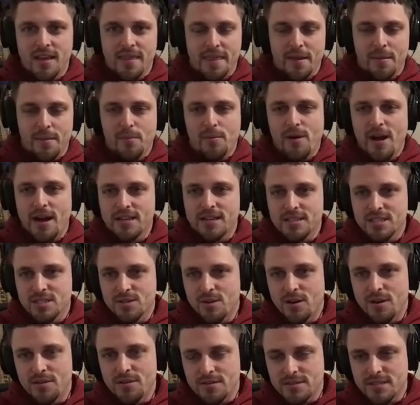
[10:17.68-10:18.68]
The practice
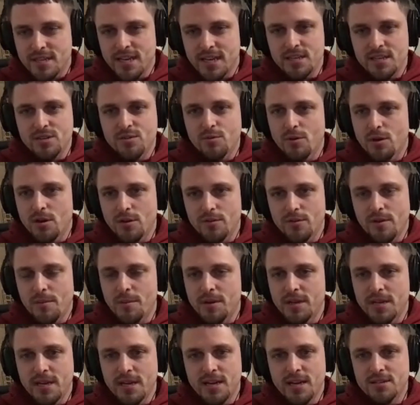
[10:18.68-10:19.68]
squad, the 10, 12, how
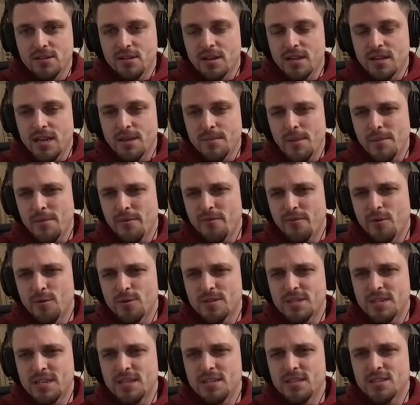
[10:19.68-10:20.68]
many guys are allowed? Maybe
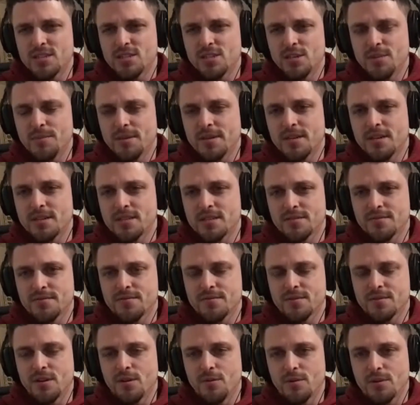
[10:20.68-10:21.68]
14 this year because of,
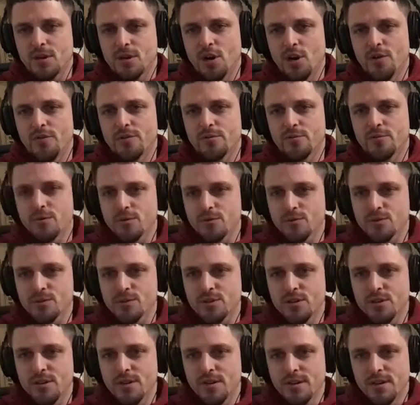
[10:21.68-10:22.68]
with COVID
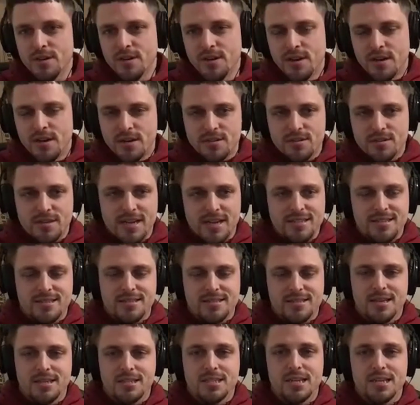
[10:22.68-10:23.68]
rules. So that's
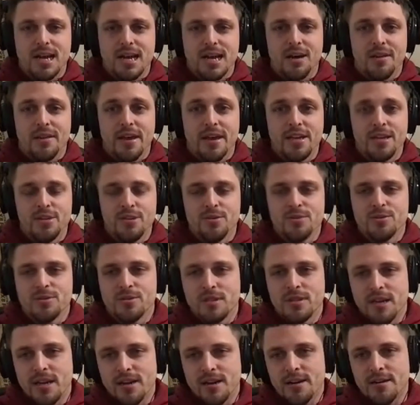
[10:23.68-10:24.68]
essentially how they use
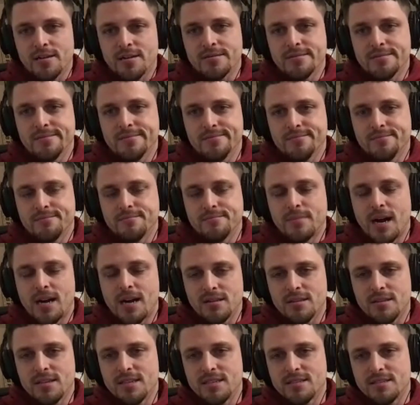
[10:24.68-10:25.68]
their
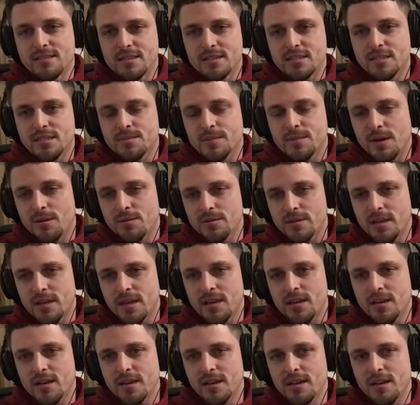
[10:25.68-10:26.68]
minor league system, I would
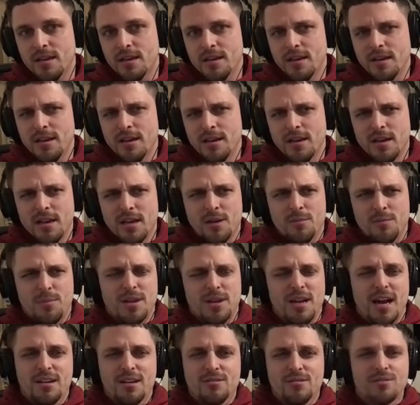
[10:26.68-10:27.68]
think.
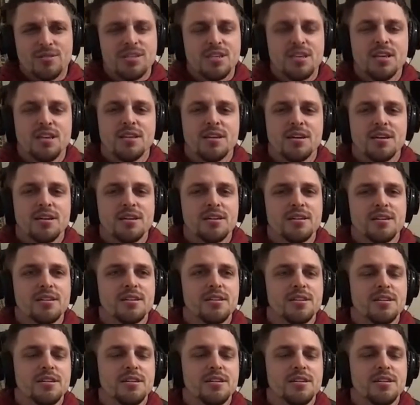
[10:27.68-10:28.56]
But I don't see the